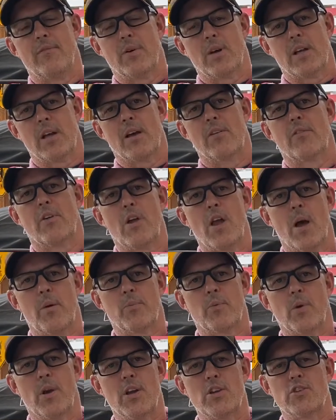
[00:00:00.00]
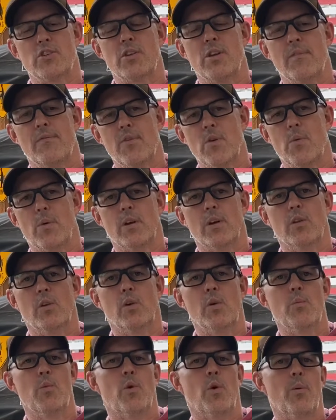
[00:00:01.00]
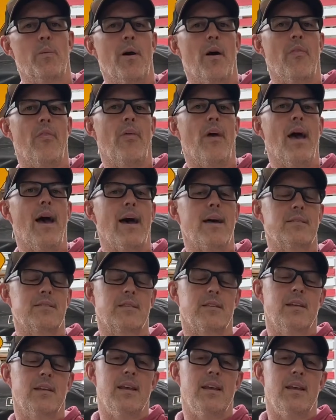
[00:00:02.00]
recovery operation if you want to learn more about that.